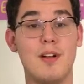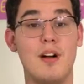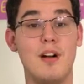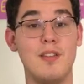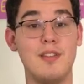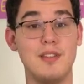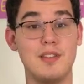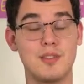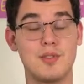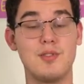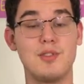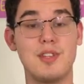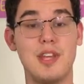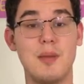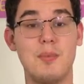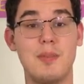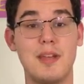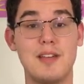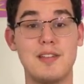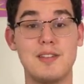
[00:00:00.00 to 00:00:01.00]
on the screw
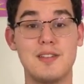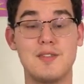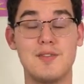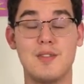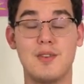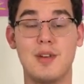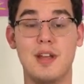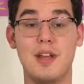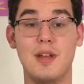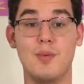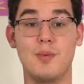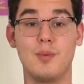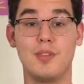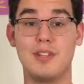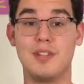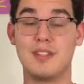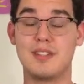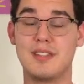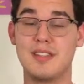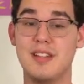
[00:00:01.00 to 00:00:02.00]
tape letters for a
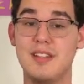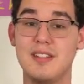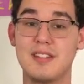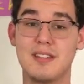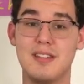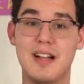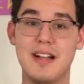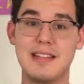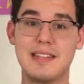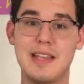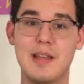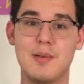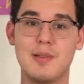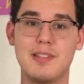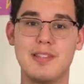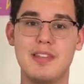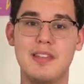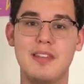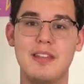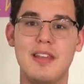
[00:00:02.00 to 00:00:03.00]
religious studies class I
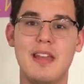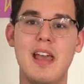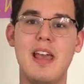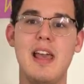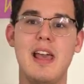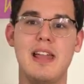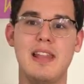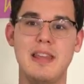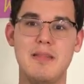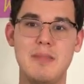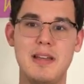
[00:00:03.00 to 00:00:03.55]
was in, and they